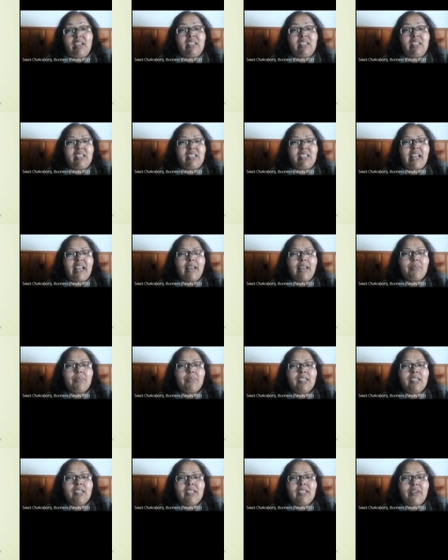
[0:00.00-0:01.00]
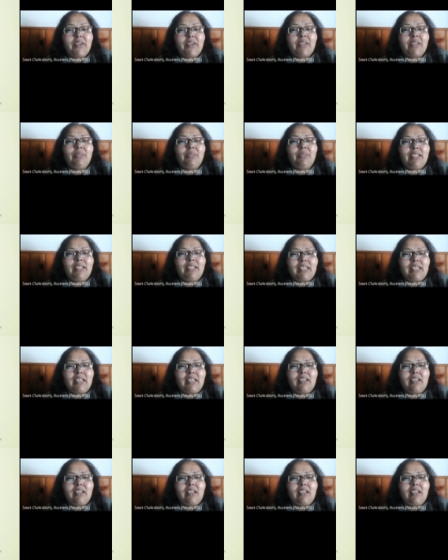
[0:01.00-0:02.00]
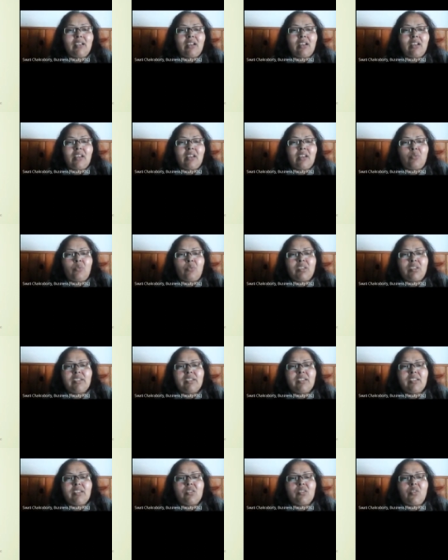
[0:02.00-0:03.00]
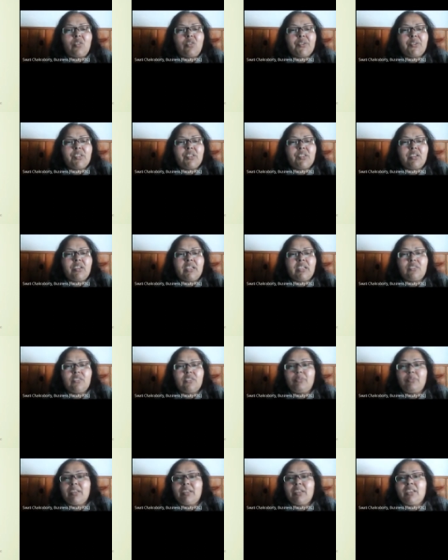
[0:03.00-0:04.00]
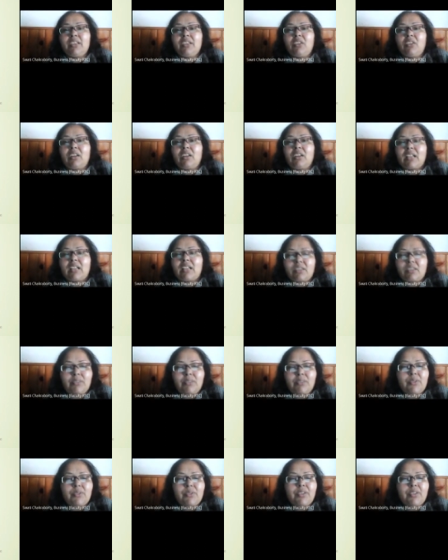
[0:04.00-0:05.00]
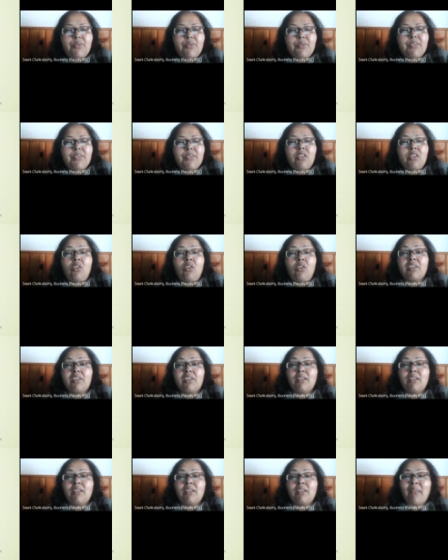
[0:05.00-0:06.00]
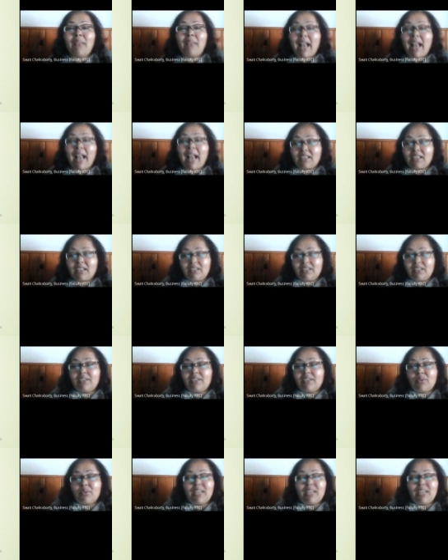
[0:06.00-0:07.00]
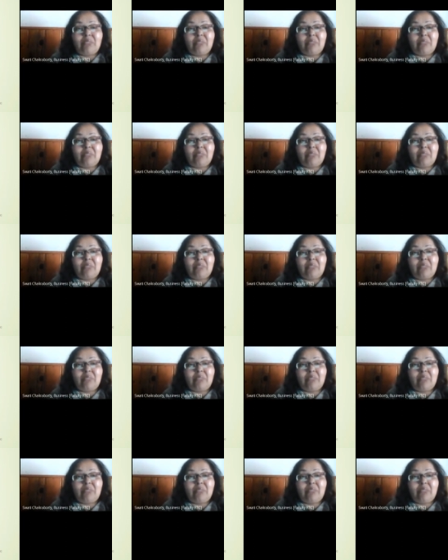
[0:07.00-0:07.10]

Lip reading: helps in credibility. And what is the source here? It could be your customers who are using or some actors who get paid.